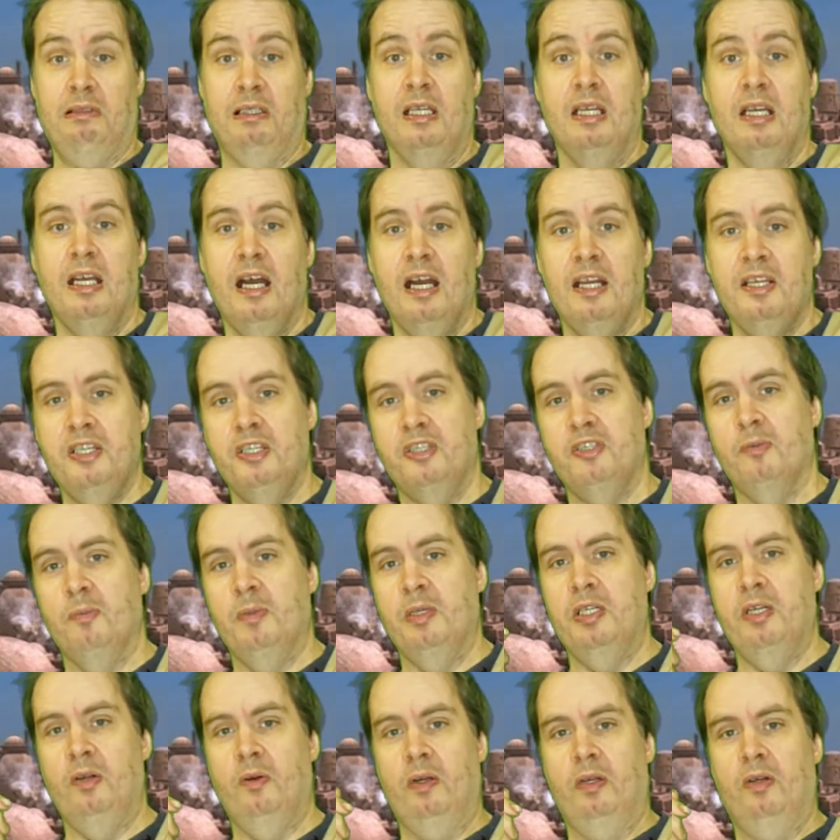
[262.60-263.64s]
additional
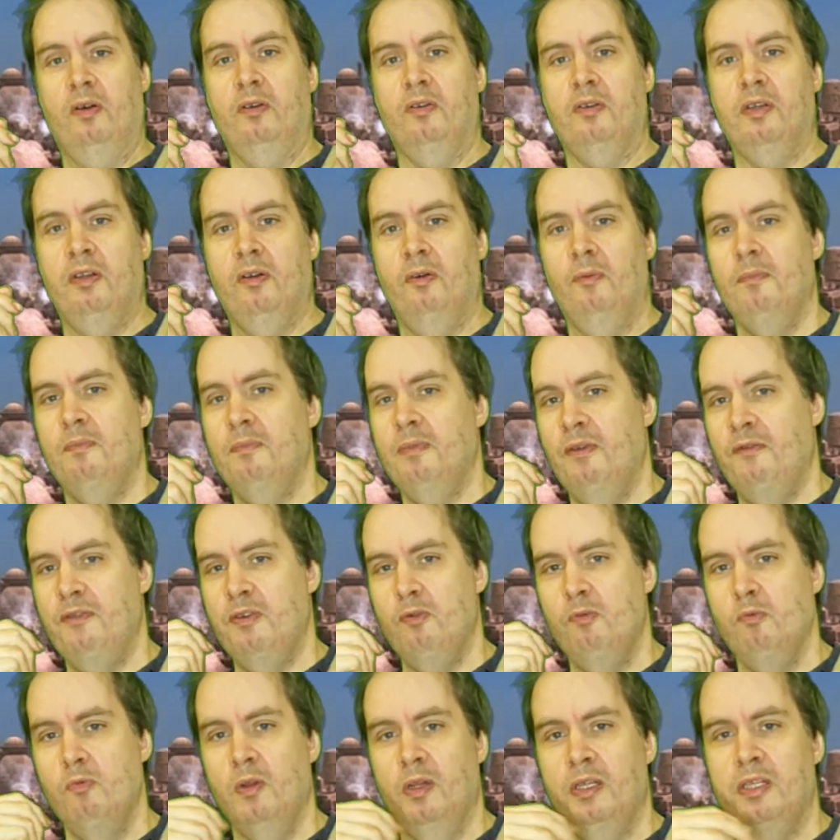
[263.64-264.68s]
material. You know, if
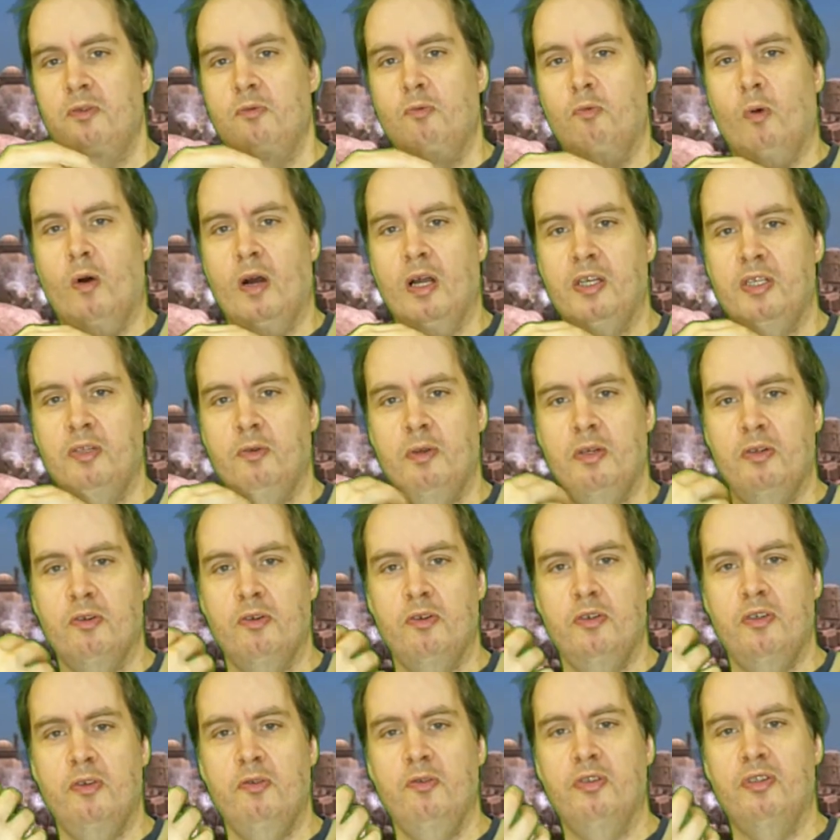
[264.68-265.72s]
you really want to
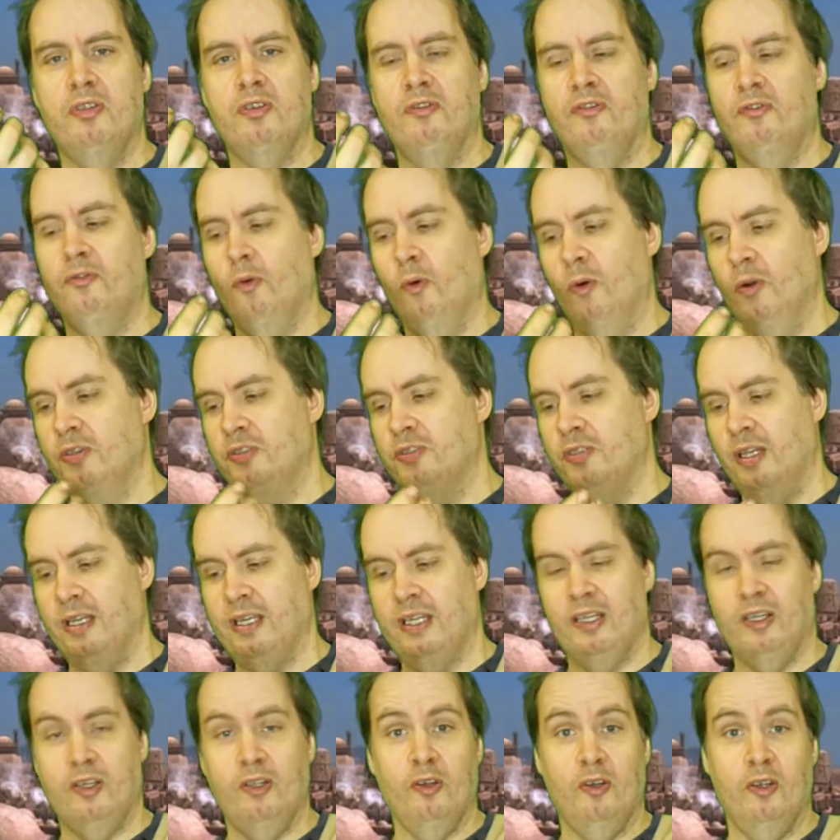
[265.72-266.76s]
introduce the Force. So, like,
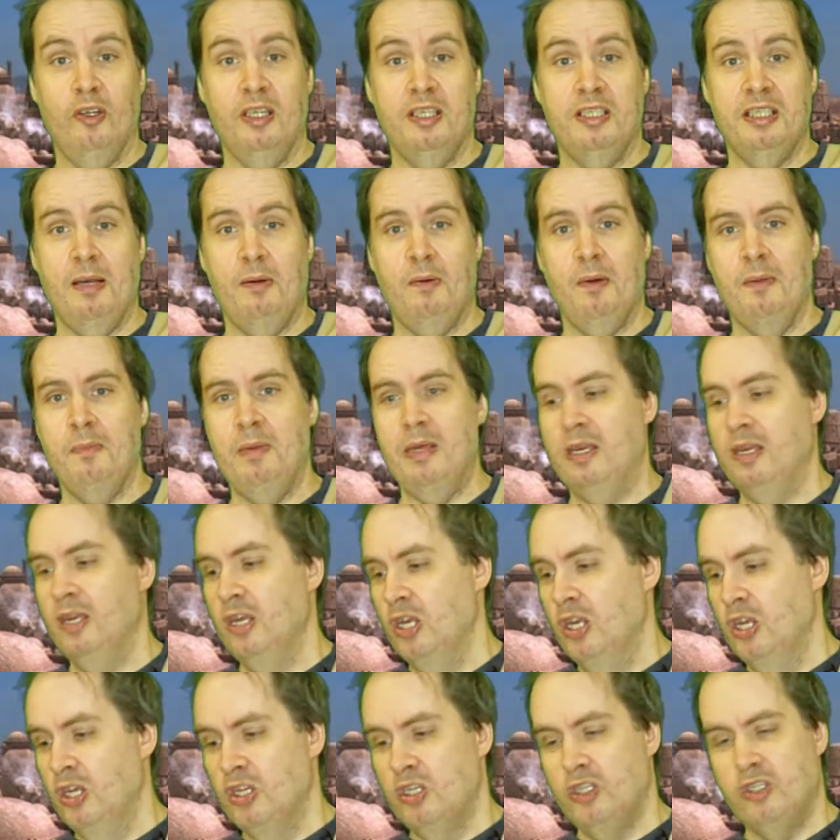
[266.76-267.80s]
a good, good example might be
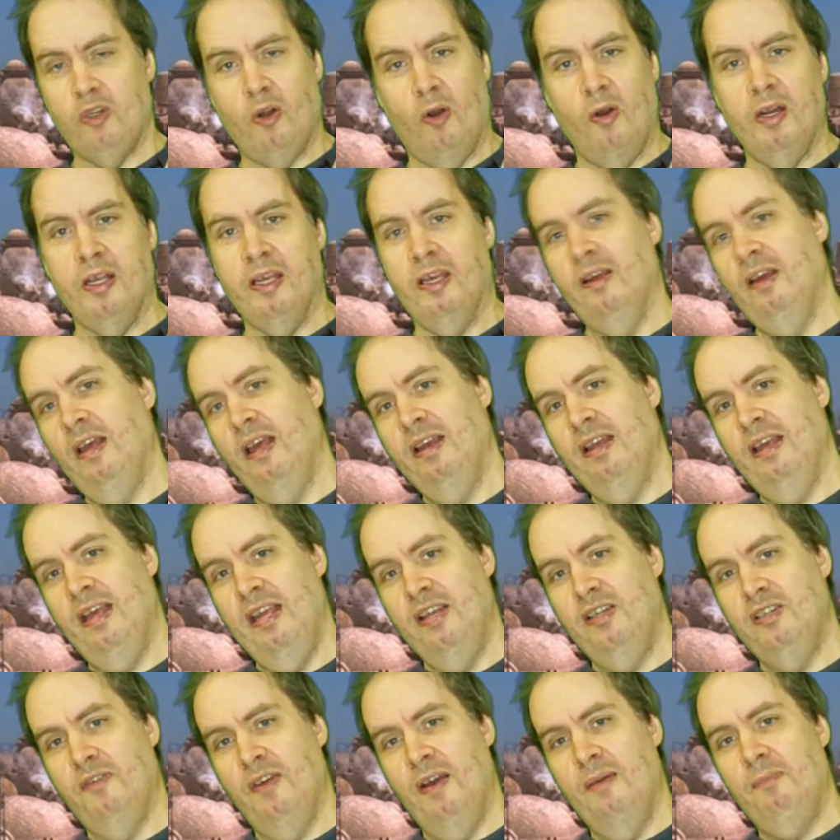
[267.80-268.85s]
starting an
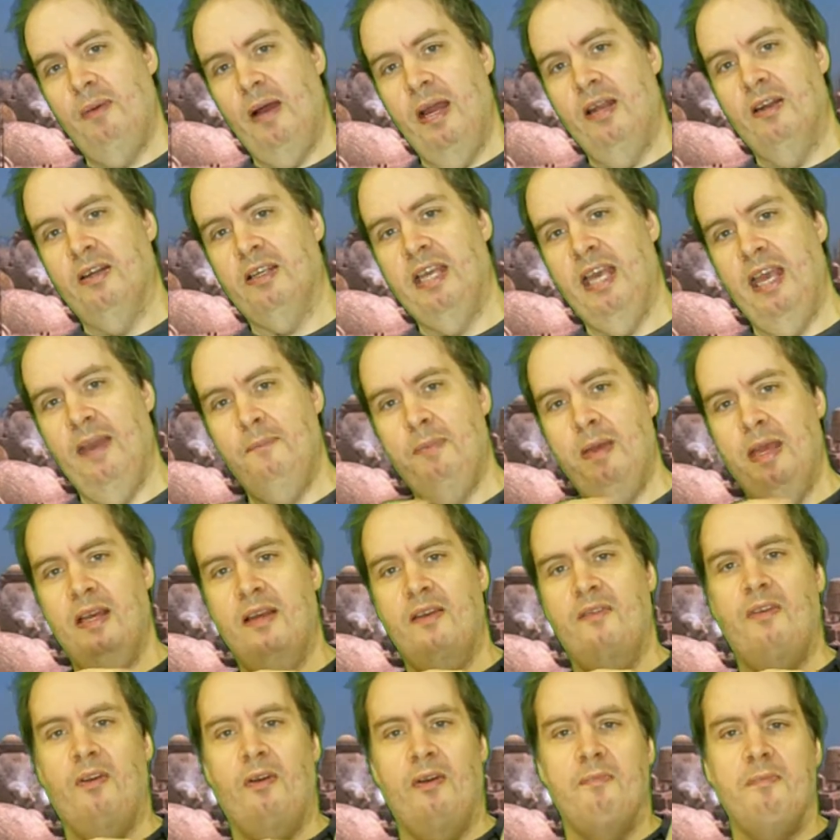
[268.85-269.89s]
Age of Empire campaign in
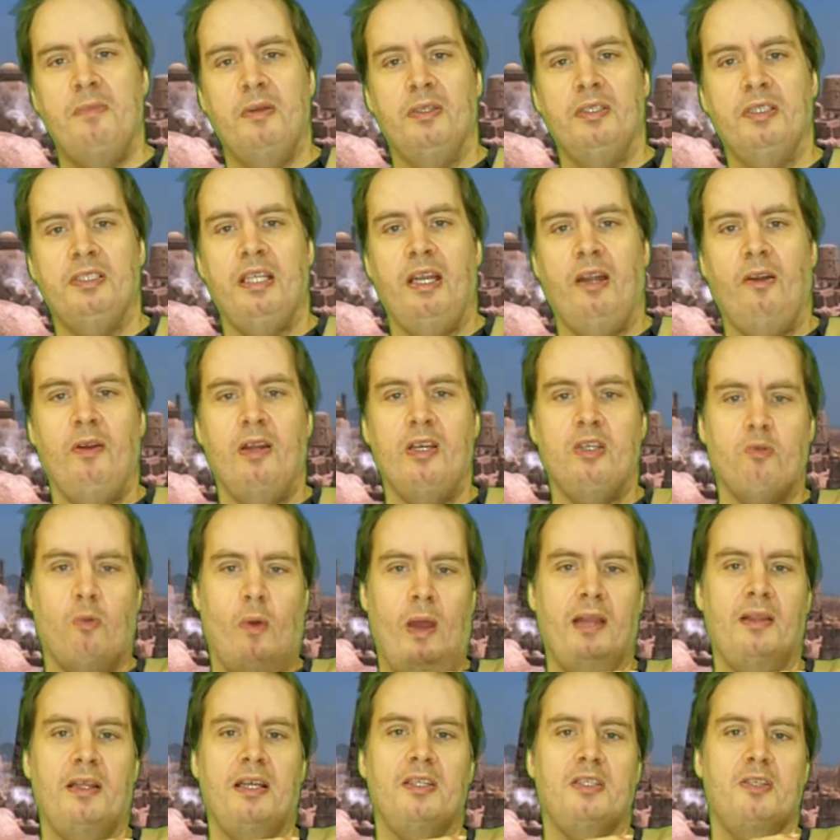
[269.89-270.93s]
a very military
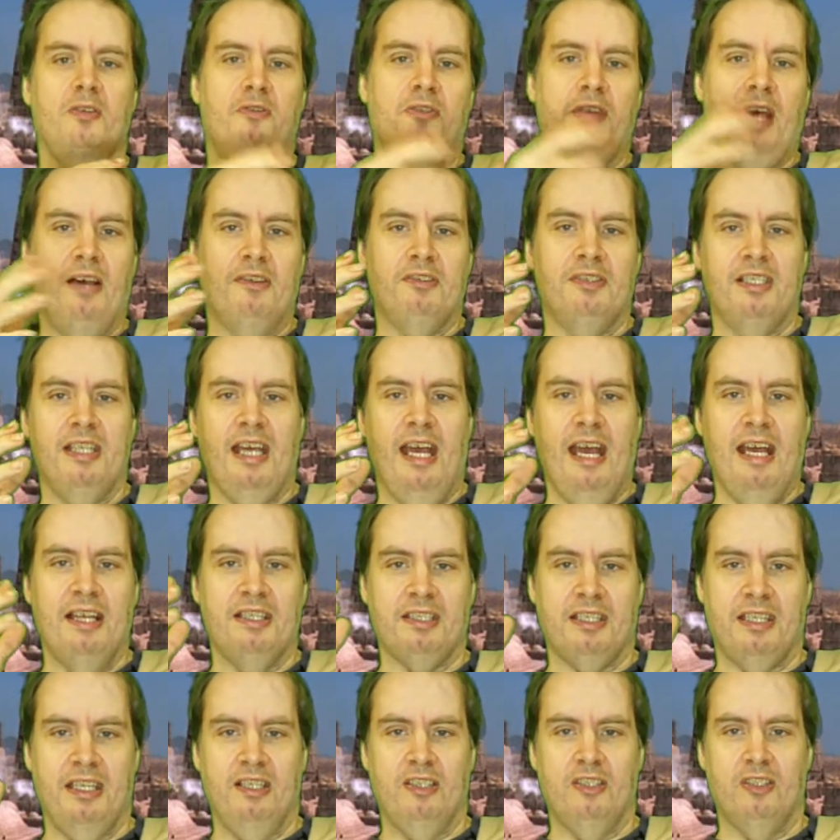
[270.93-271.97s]
Twilight 2000
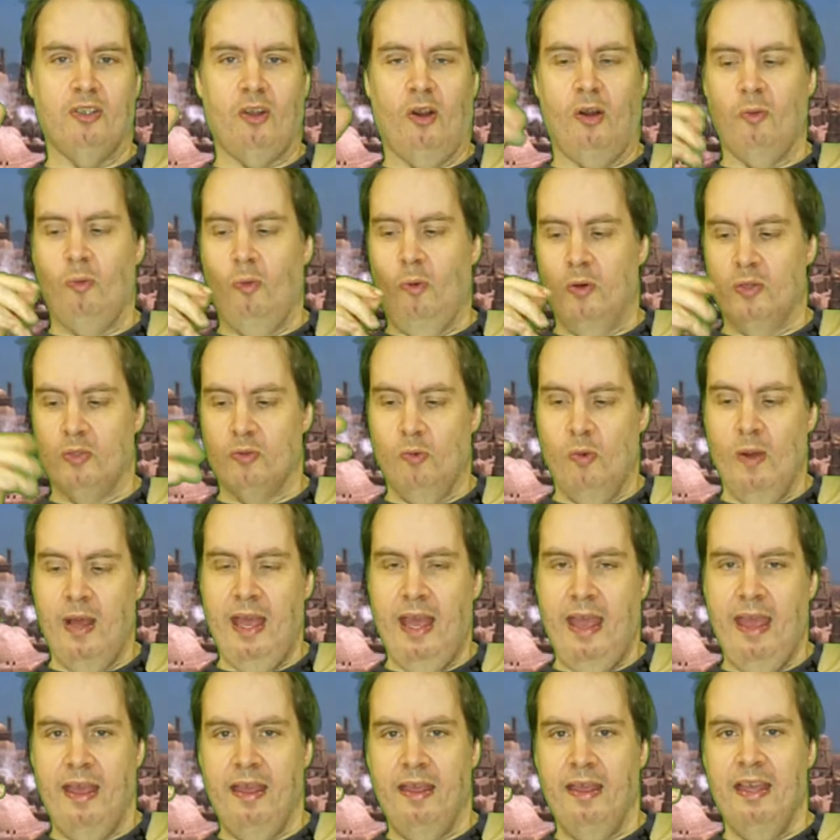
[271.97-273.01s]
esque in Star Wars
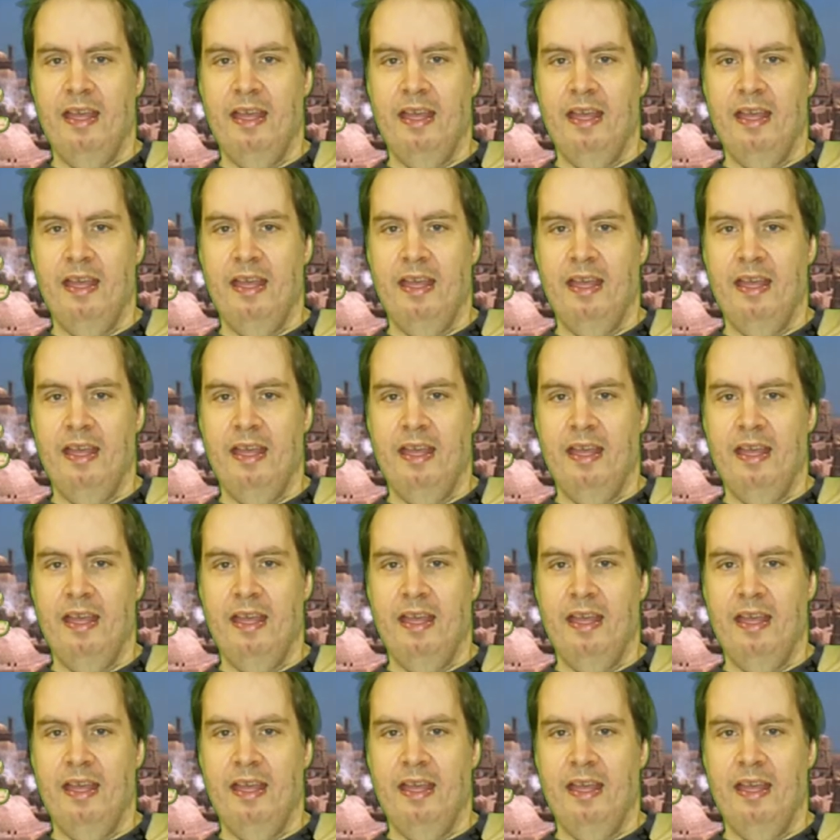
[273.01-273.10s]
way